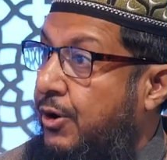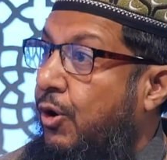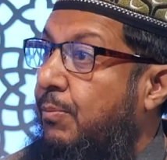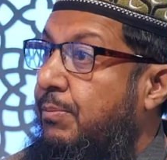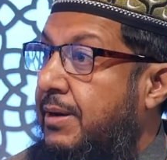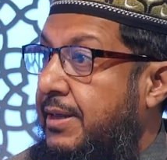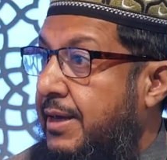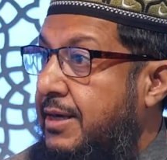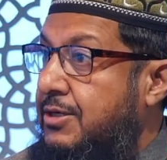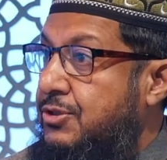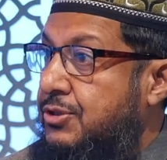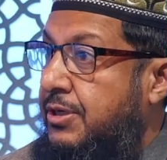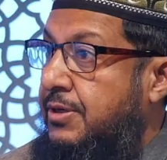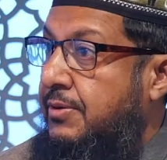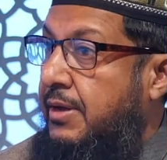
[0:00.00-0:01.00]
an
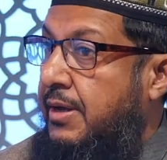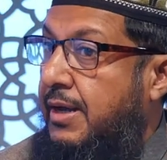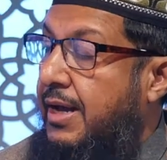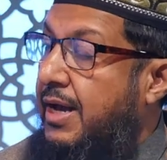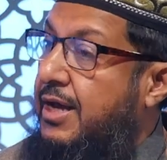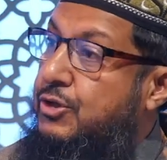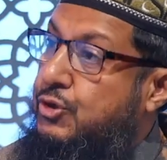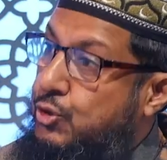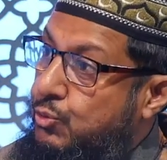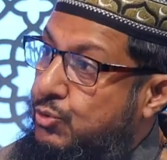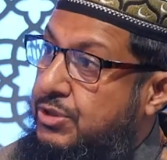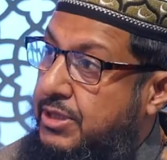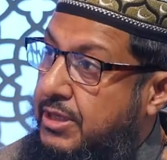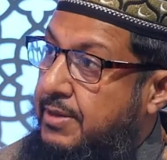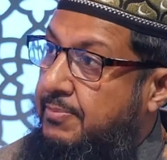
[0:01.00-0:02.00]
obligation, a
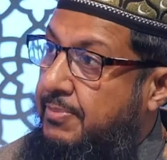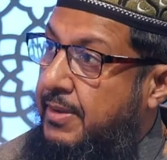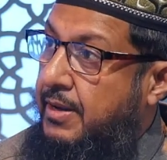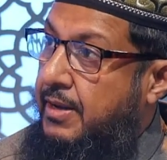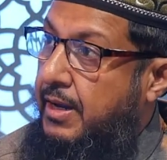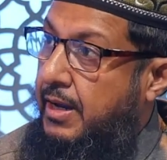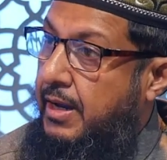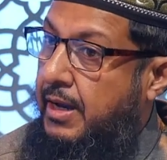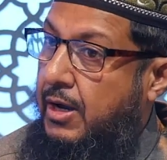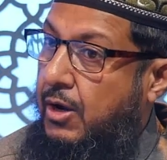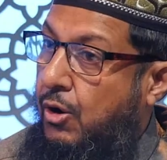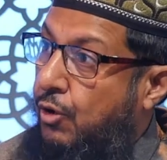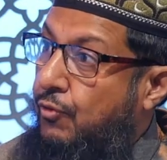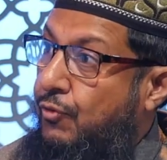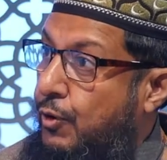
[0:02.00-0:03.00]
duty
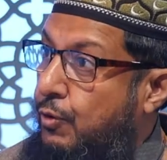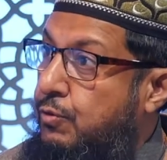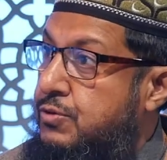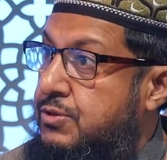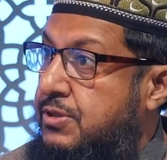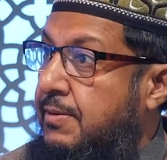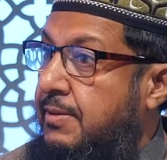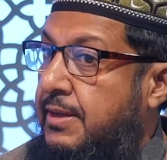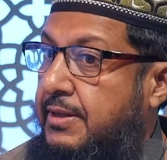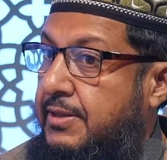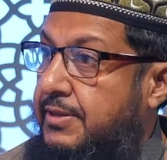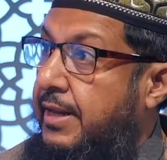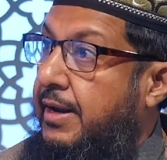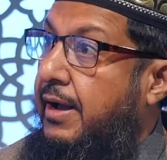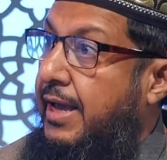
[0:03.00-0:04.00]
on those
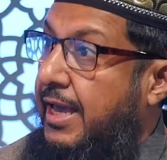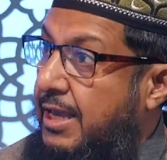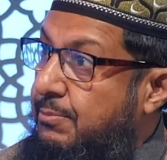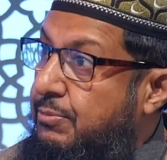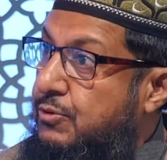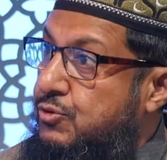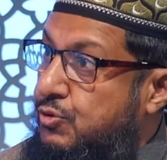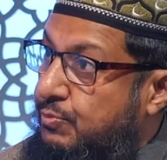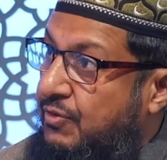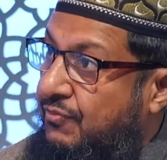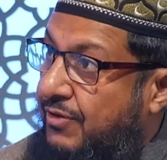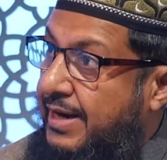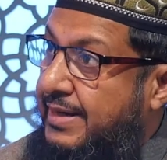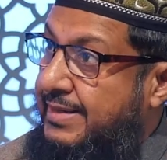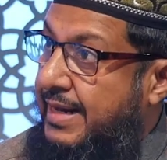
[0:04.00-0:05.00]
that are able to
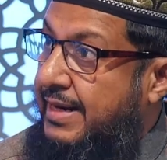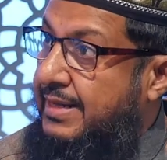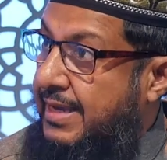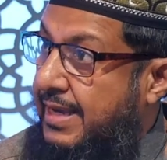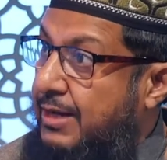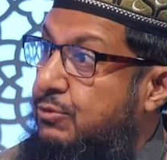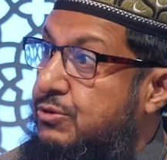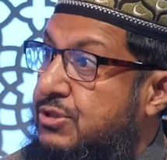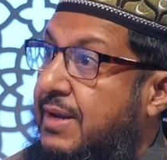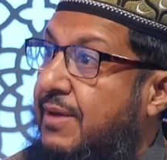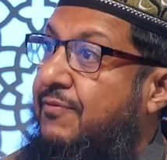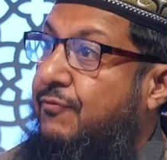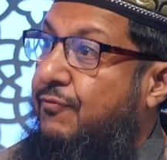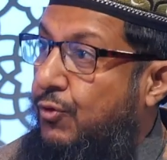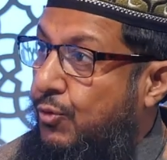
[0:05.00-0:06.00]
provide that care to
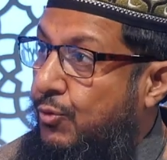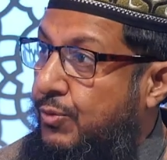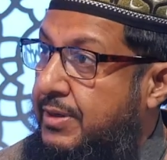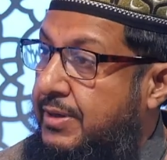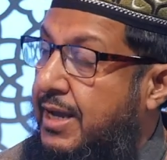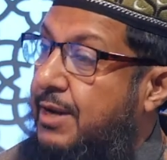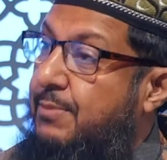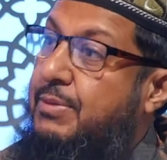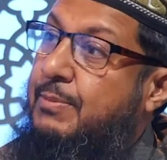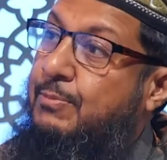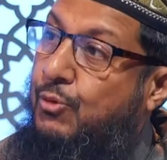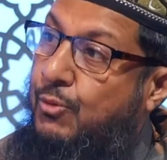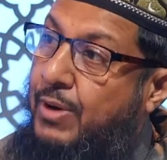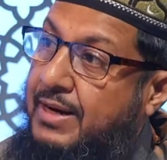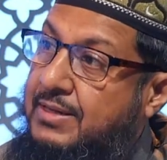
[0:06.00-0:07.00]
step forward and be
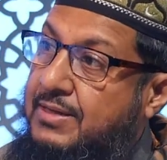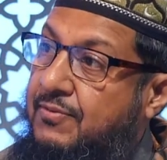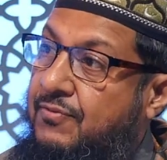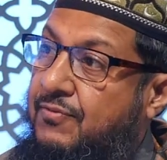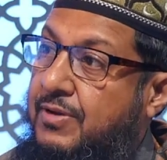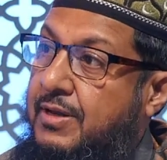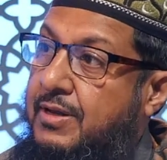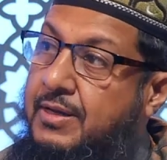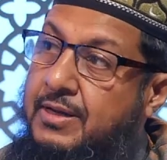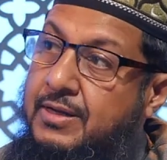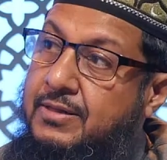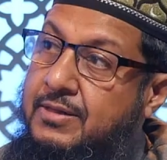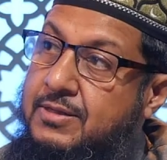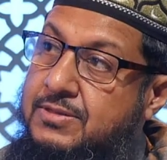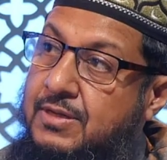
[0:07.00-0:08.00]
proactive
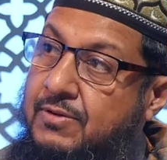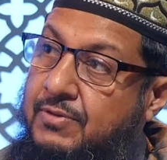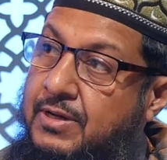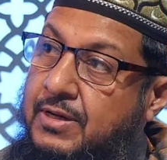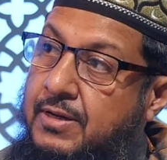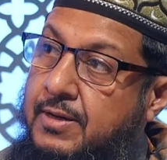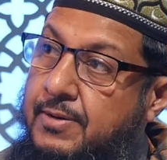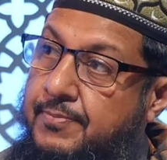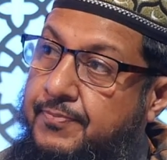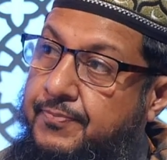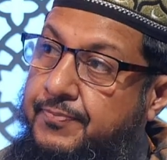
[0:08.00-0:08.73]
in this arena.